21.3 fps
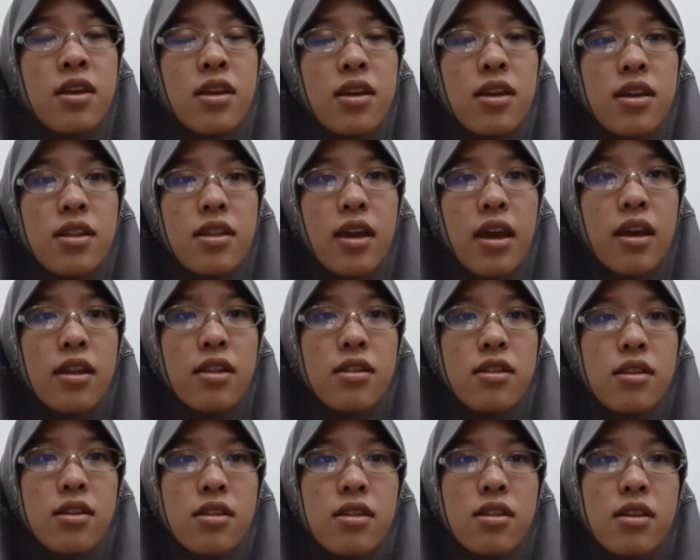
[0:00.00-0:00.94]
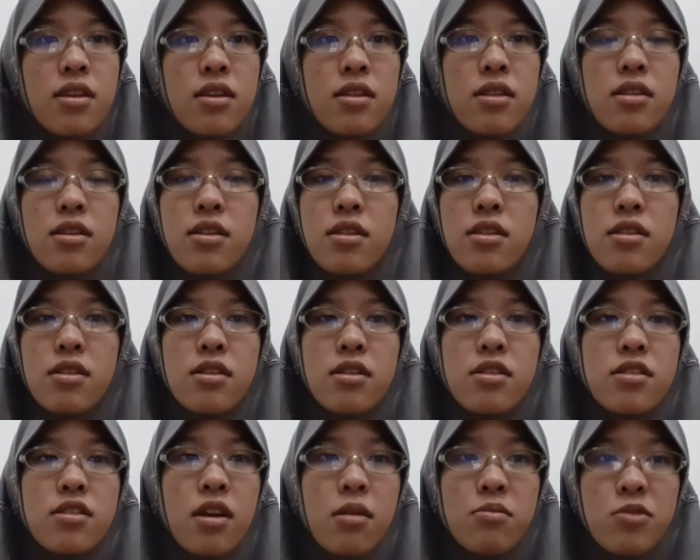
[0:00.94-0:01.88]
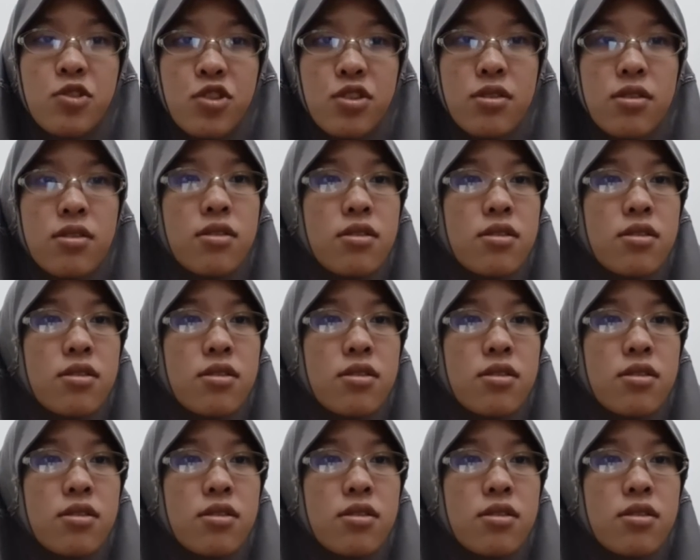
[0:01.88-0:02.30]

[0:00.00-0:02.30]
it ended in an assumption